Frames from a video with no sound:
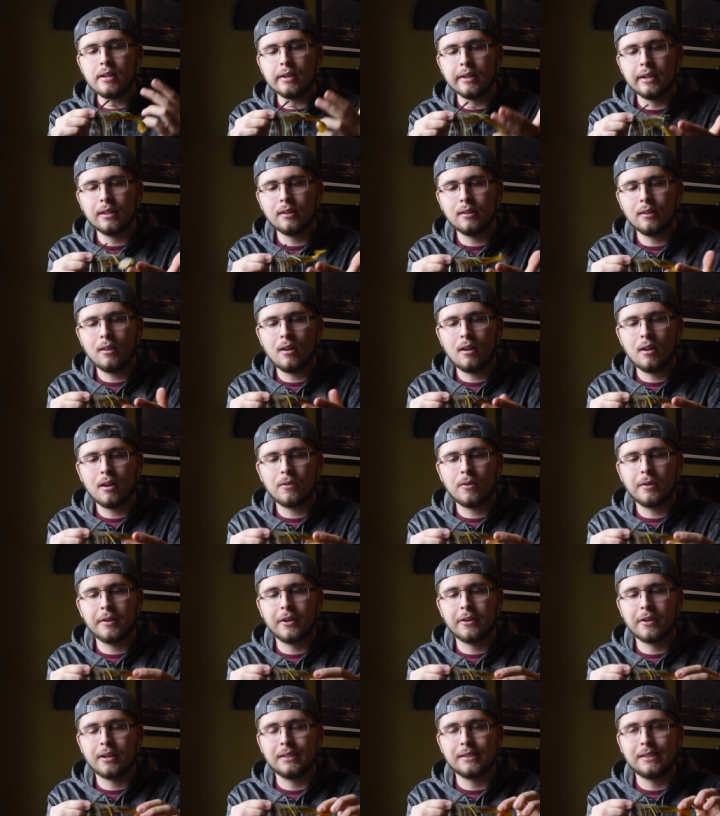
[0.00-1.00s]
in the long
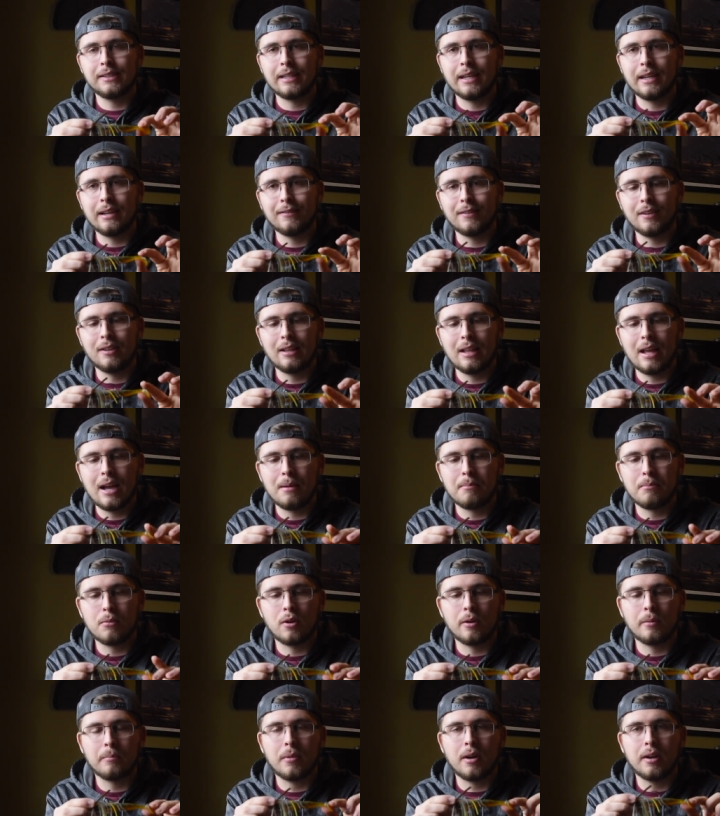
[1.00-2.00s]
run, you're going to save a lot
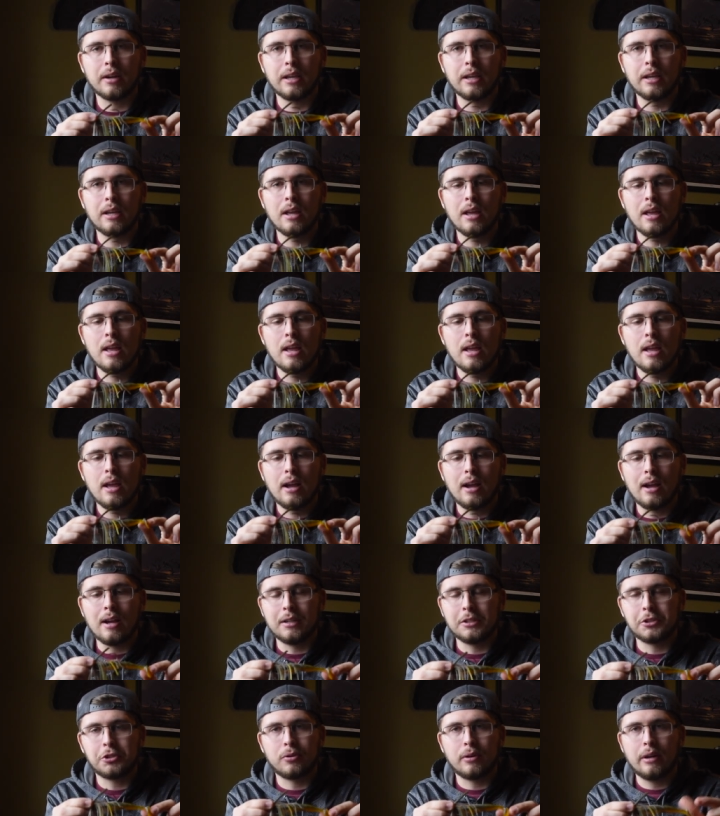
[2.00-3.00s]
more money
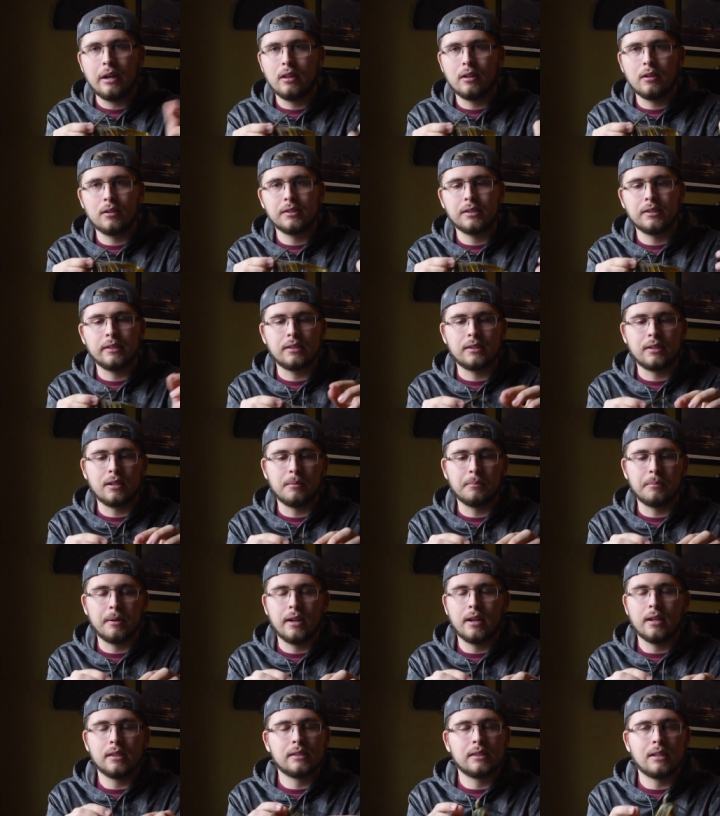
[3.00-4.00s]
on trailers, it's going to
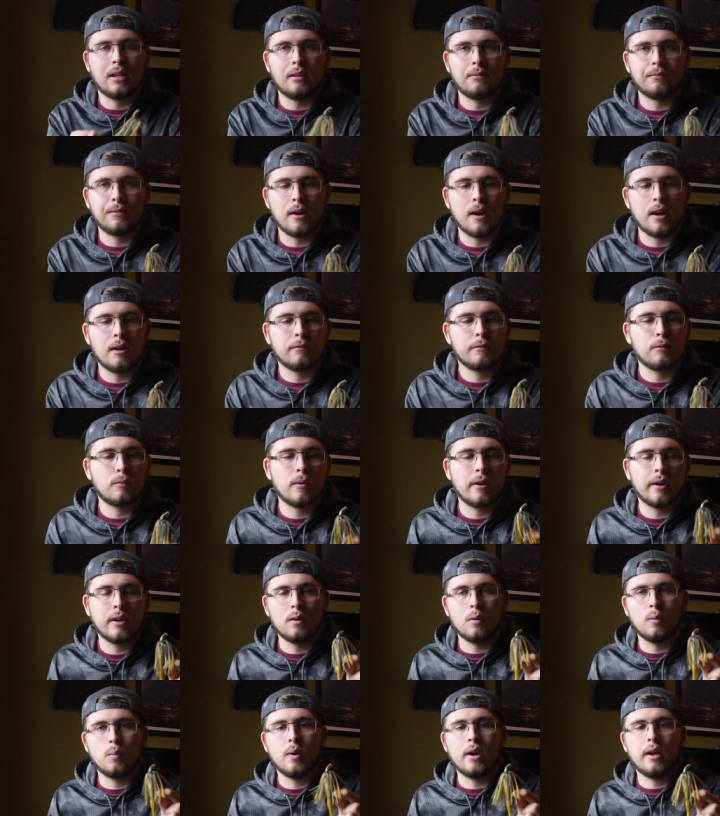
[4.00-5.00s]
pay itself off
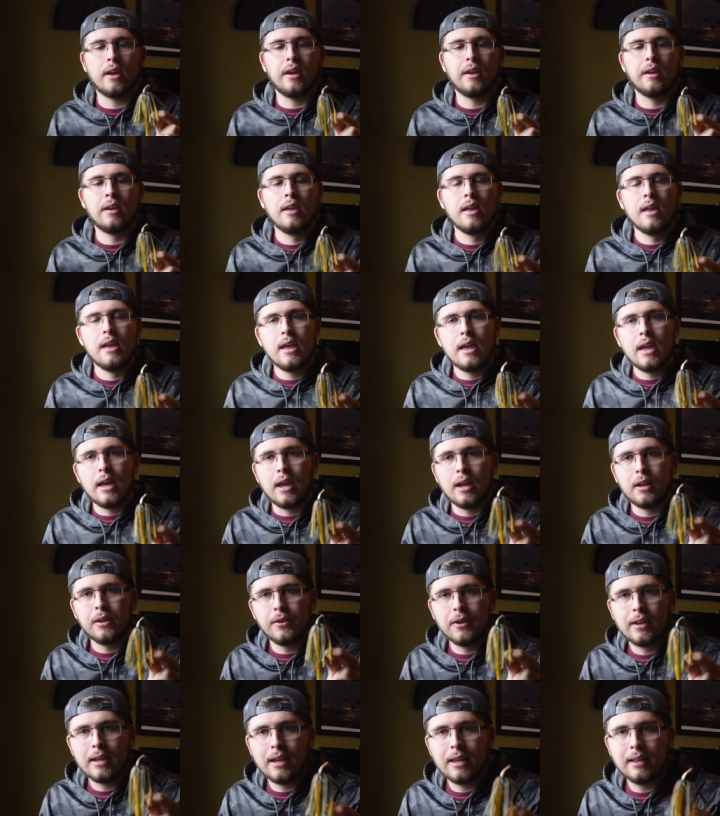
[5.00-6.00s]
right away.
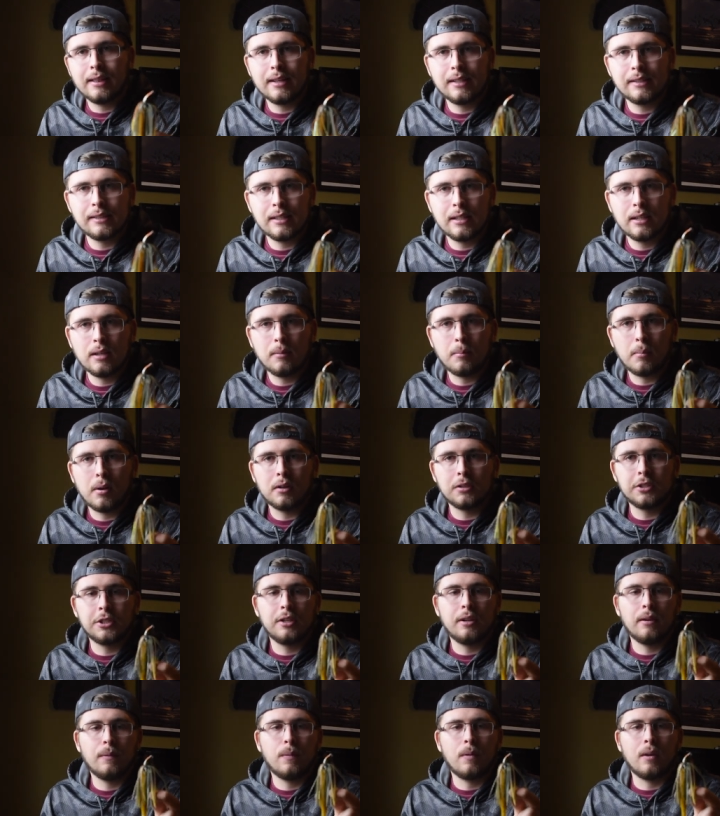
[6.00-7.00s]
And you can get this in a
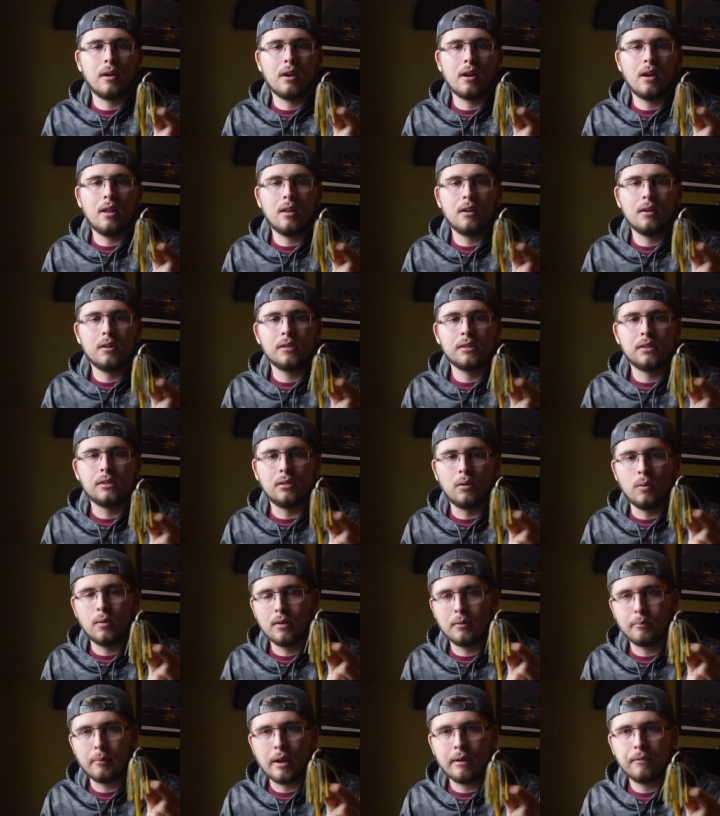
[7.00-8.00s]
bunch of different colors. So
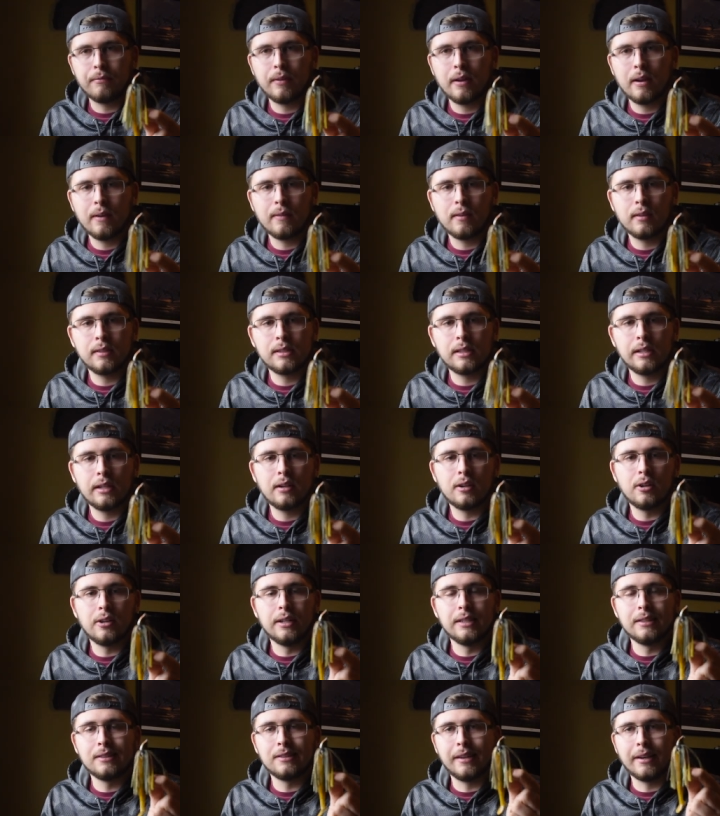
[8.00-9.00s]
one of my favorites
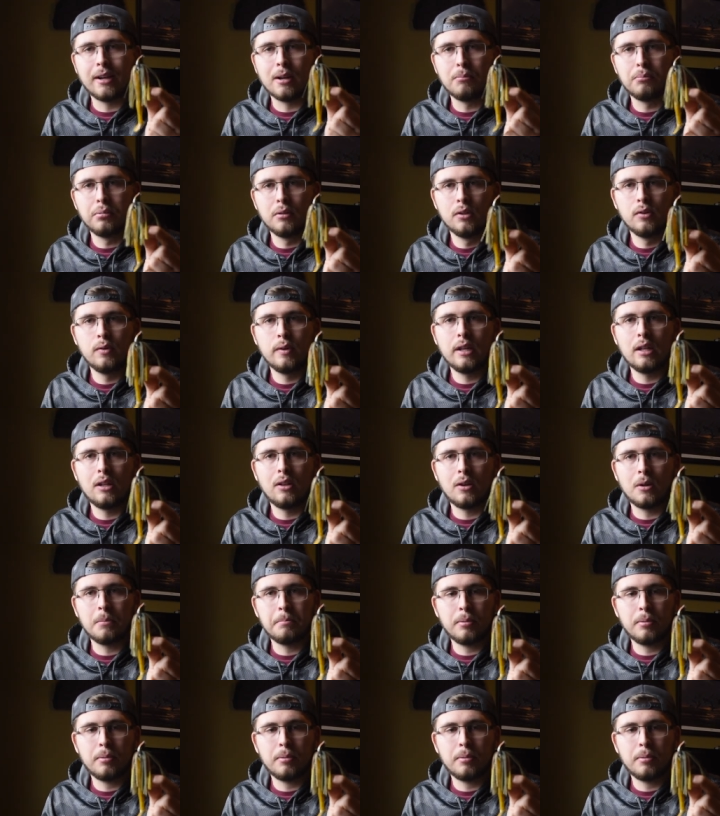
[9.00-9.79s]
here is like a bluegill or